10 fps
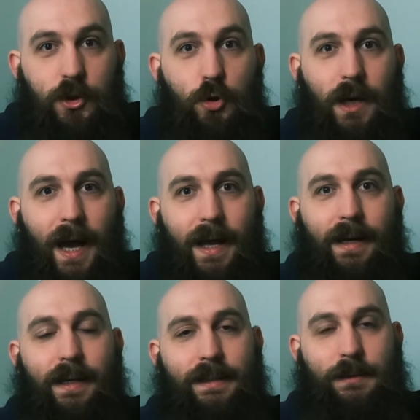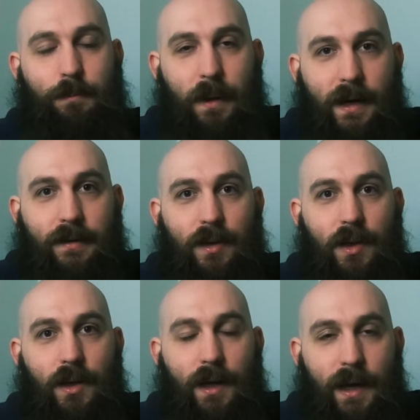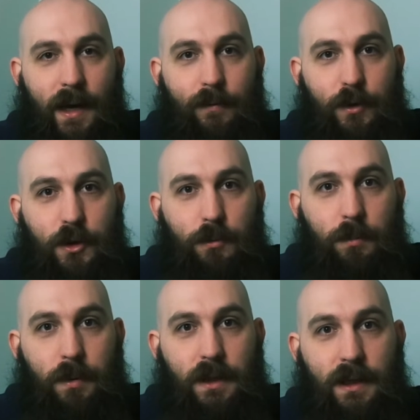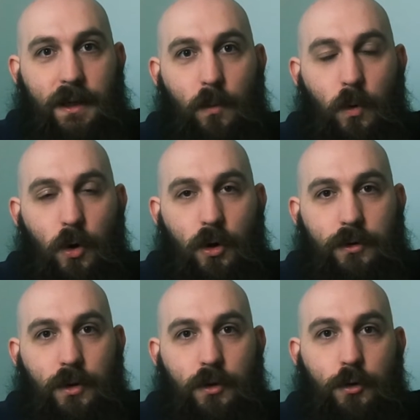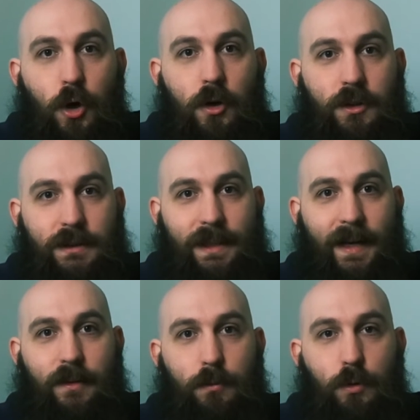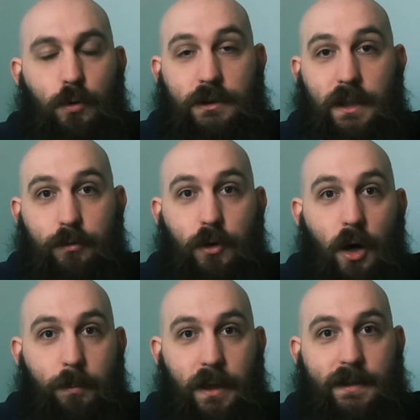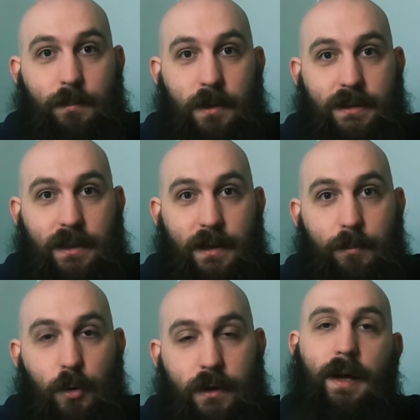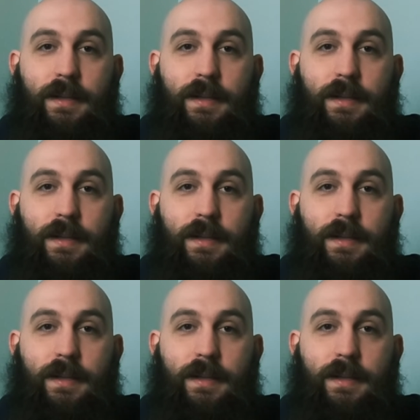You can't expect every human being in the world to understand the rules that have not been explicitly pointed.